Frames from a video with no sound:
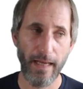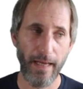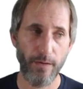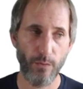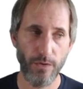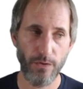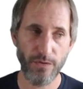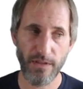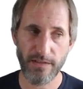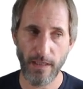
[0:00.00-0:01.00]
And one
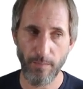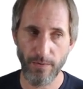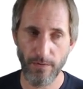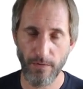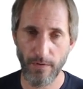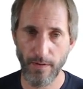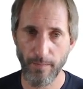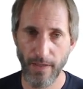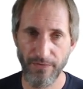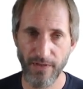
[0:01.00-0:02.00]
good example,
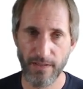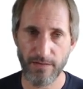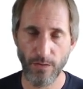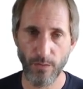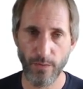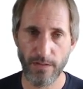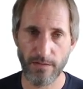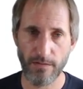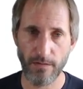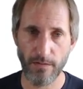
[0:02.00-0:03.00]
um, I think, is
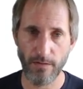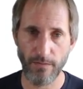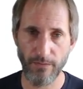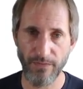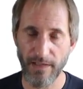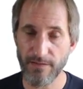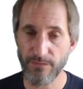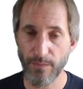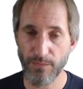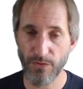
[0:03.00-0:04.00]
always the file
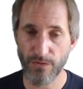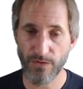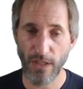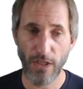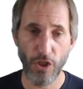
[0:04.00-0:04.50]
descriptors.